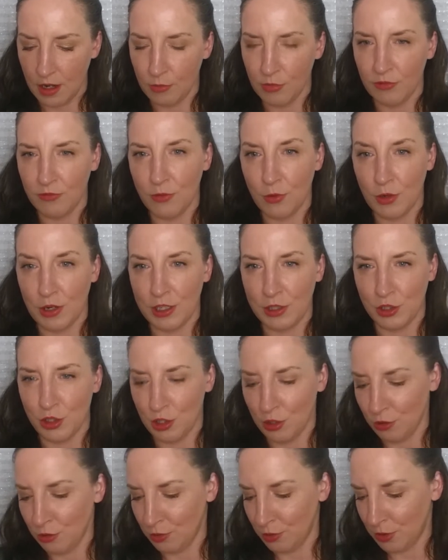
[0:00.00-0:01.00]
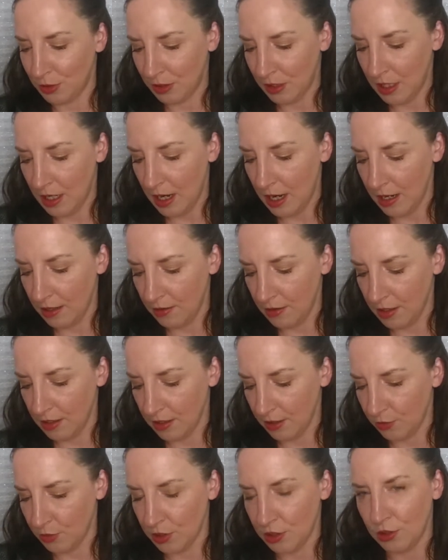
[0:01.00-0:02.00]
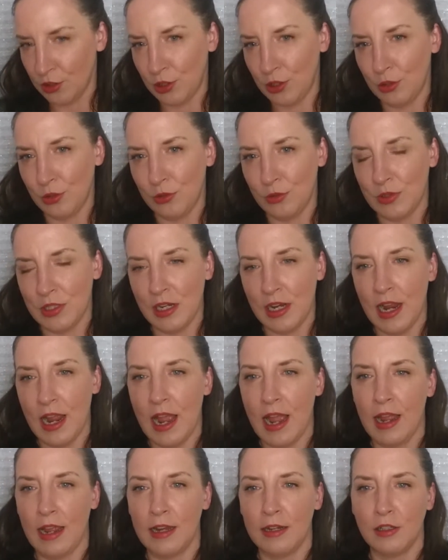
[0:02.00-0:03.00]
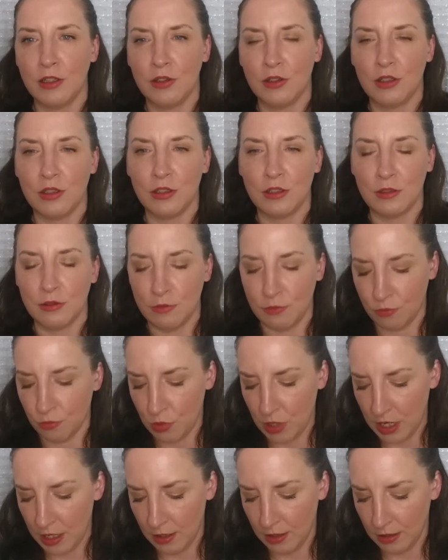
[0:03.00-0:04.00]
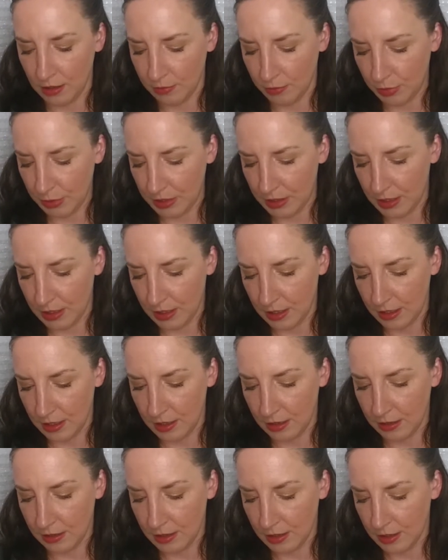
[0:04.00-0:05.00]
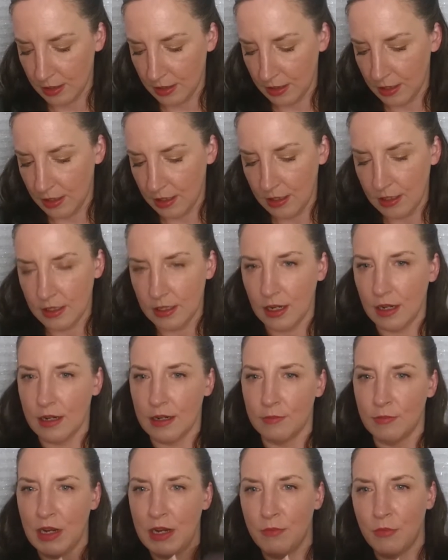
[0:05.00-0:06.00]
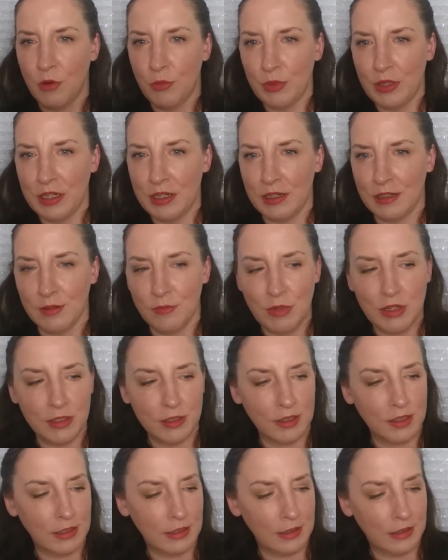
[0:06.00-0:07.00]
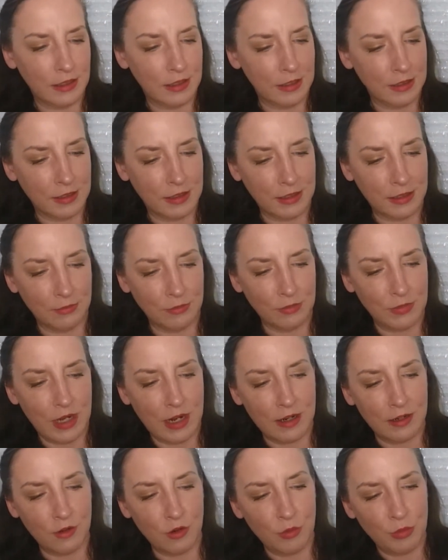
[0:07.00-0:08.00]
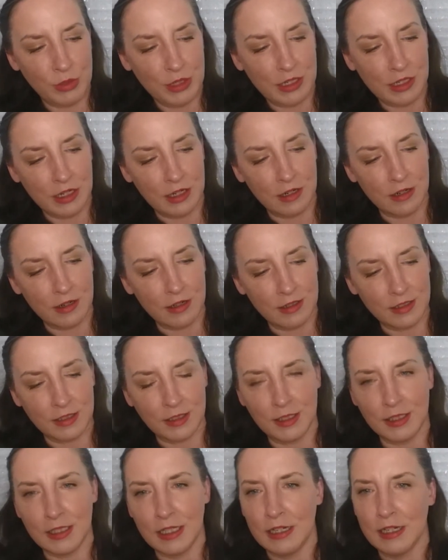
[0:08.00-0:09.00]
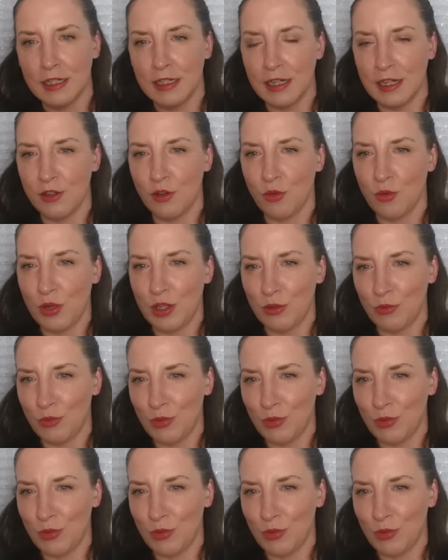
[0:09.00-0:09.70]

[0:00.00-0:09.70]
before I chose, and these were the 2 that had the red lippy in it. I'm opening the box like this. I'm not opening it on the side. I don't want to